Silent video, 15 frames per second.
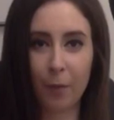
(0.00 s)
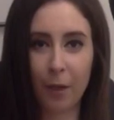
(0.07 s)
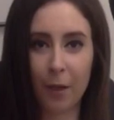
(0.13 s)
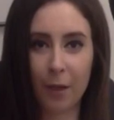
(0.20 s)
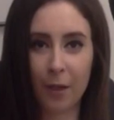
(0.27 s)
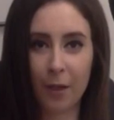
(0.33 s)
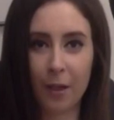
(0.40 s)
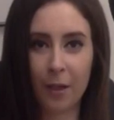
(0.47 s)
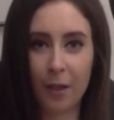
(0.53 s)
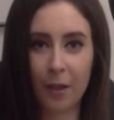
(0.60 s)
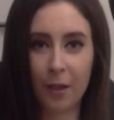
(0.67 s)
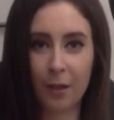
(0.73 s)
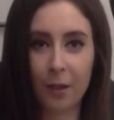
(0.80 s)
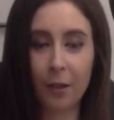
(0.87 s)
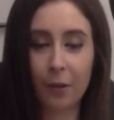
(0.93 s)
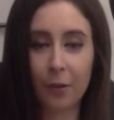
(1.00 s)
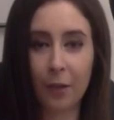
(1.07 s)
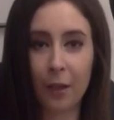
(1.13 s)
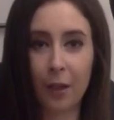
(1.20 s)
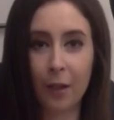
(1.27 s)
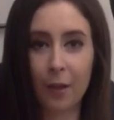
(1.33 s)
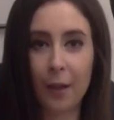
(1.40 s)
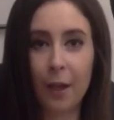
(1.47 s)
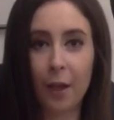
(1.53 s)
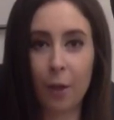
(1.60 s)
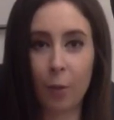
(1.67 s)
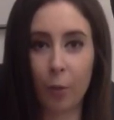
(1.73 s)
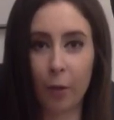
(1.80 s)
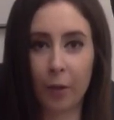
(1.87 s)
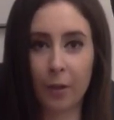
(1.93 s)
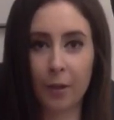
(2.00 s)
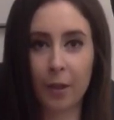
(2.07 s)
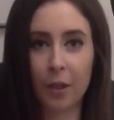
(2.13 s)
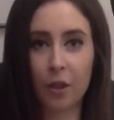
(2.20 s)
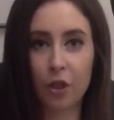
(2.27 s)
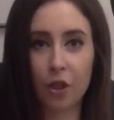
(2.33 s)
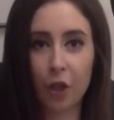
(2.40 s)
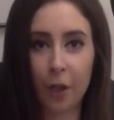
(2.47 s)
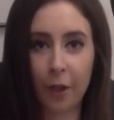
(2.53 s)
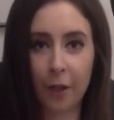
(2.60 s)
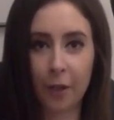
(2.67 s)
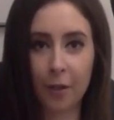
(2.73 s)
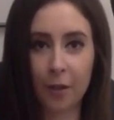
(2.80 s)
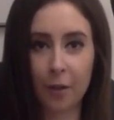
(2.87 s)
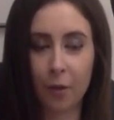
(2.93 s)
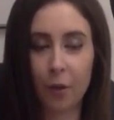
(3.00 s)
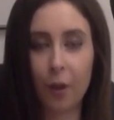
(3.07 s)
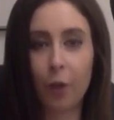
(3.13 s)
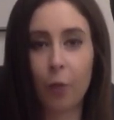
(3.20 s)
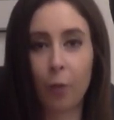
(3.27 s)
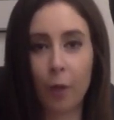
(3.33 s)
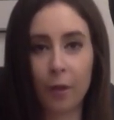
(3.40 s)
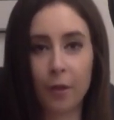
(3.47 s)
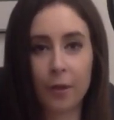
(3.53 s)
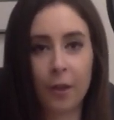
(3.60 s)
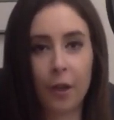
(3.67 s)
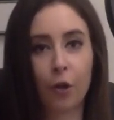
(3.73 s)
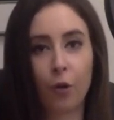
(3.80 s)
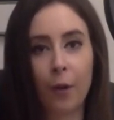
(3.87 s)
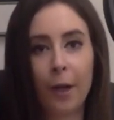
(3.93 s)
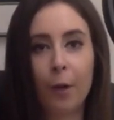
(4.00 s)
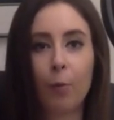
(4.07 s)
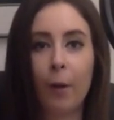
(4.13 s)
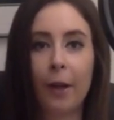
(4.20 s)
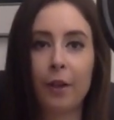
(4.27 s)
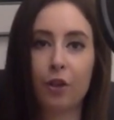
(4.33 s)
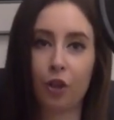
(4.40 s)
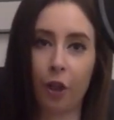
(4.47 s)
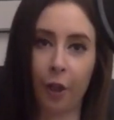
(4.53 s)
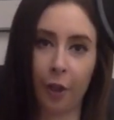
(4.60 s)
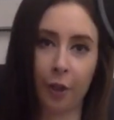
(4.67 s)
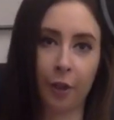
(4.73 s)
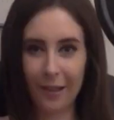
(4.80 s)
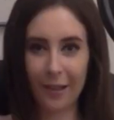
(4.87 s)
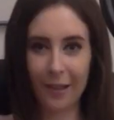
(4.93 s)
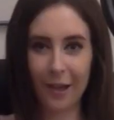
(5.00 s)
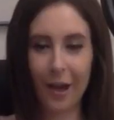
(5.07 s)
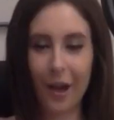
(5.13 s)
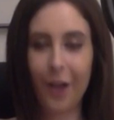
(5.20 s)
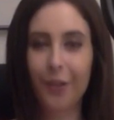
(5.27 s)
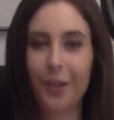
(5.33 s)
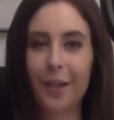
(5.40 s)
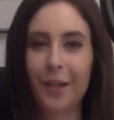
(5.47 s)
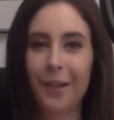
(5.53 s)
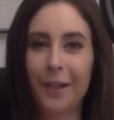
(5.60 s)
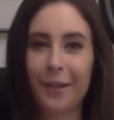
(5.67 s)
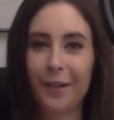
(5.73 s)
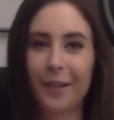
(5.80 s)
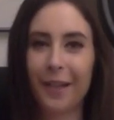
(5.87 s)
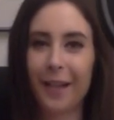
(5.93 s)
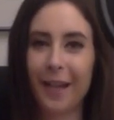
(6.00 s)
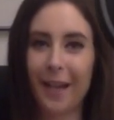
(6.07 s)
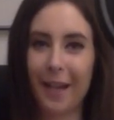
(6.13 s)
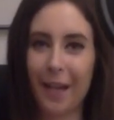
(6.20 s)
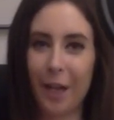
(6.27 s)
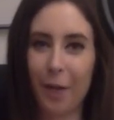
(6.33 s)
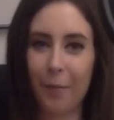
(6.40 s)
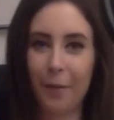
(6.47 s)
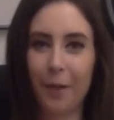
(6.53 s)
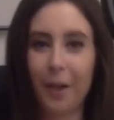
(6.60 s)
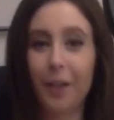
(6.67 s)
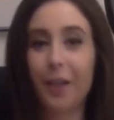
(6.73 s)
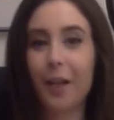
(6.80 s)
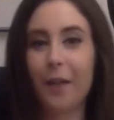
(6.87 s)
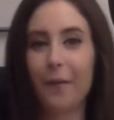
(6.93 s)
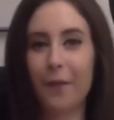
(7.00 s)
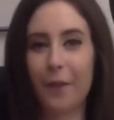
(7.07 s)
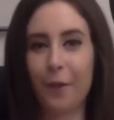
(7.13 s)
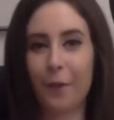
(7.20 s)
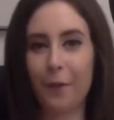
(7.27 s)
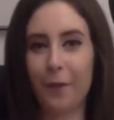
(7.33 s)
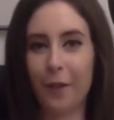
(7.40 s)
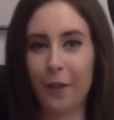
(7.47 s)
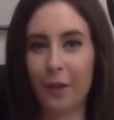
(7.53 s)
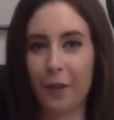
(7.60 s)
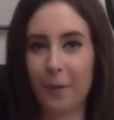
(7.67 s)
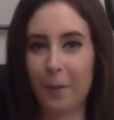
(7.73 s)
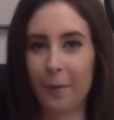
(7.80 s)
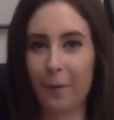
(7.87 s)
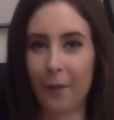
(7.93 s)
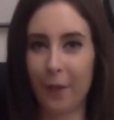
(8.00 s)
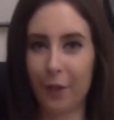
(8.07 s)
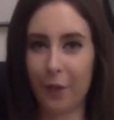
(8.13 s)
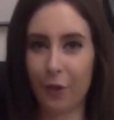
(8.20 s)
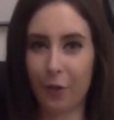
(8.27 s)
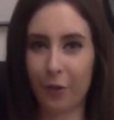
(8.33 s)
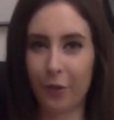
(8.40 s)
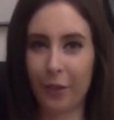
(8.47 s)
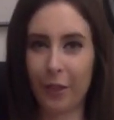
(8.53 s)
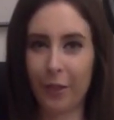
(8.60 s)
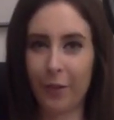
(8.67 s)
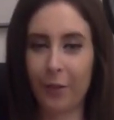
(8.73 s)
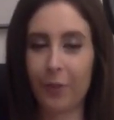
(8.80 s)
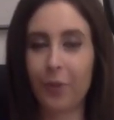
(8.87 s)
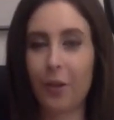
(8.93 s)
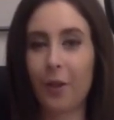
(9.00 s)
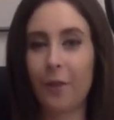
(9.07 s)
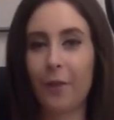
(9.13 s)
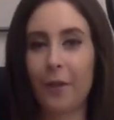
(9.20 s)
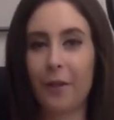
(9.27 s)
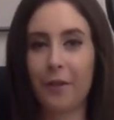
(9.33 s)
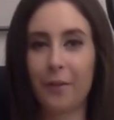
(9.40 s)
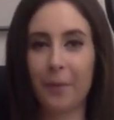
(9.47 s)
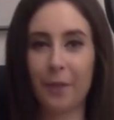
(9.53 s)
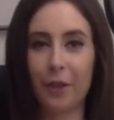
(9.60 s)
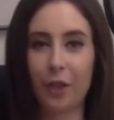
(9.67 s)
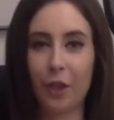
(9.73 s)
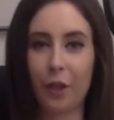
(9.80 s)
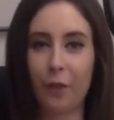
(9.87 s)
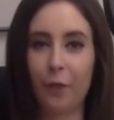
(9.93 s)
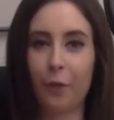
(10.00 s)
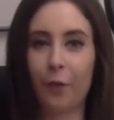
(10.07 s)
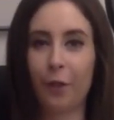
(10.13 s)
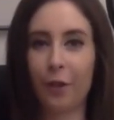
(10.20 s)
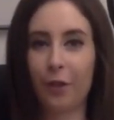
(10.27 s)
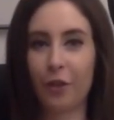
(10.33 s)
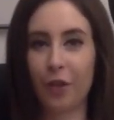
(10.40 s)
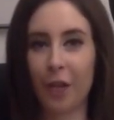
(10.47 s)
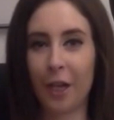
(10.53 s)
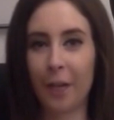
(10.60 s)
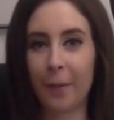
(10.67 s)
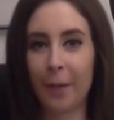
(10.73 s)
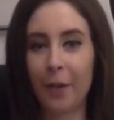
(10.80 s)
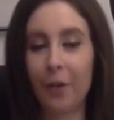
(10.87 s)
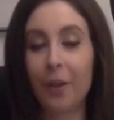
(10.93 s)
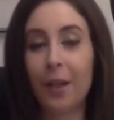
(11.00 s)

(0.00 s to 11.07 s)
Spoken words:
with, literally, they are worse than sharks. They are worse than a great white shark. On that note, I'm gonna head out, but I'm gonna have another video coming very shortly. There's a lot of videos on my channel if you want to go check them out.